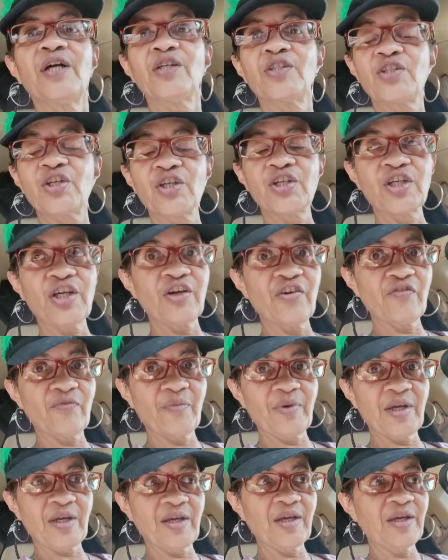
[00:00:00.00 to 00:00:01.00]
to give
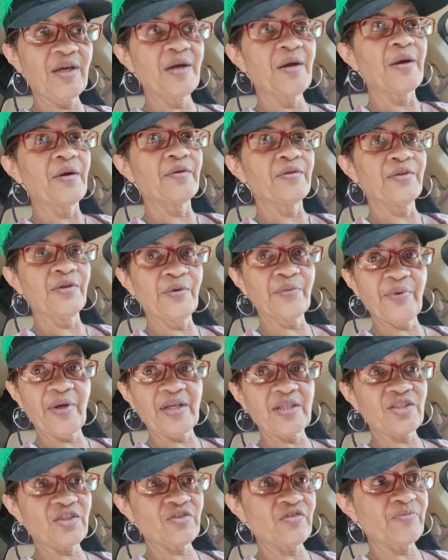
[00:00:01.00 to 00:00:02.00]
me the
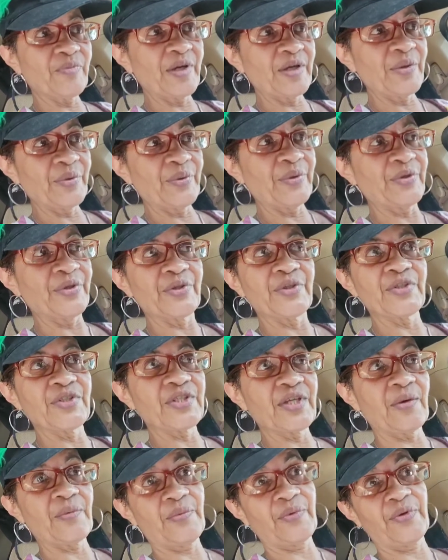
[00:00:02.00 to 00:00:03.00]
rest of my orders
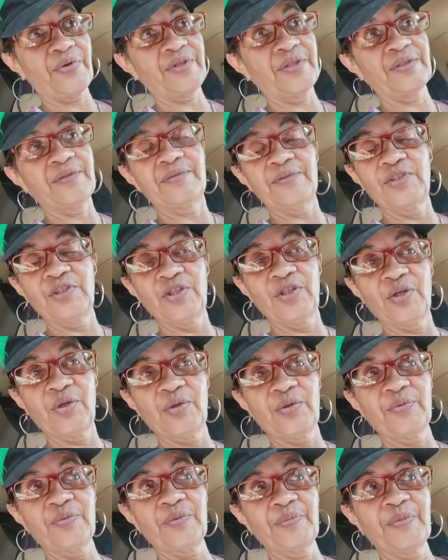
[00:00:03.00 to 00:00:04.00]
that weren't,
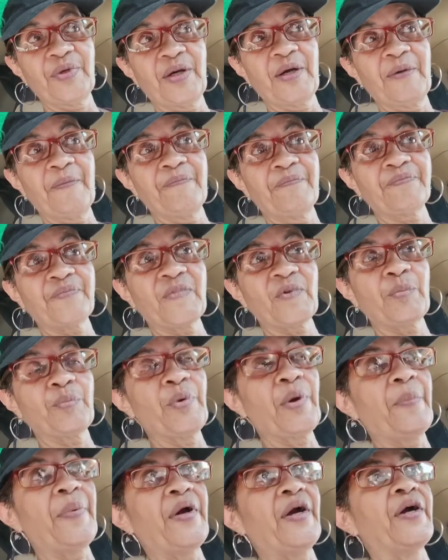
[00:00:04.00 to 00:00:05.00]

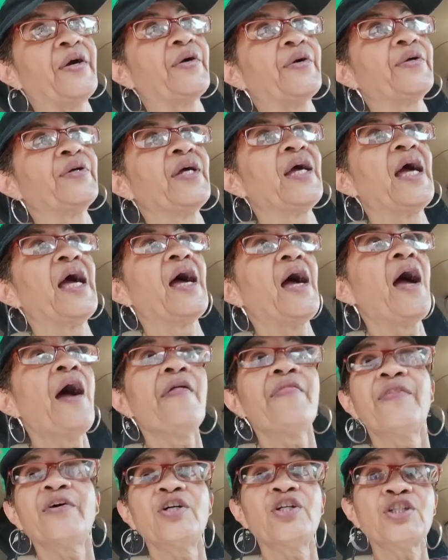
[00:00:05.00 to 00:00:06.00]
prepared,
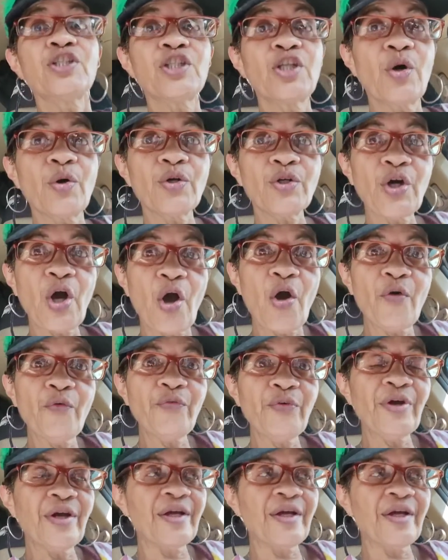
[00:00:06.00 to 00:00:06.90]
and there's no COVID.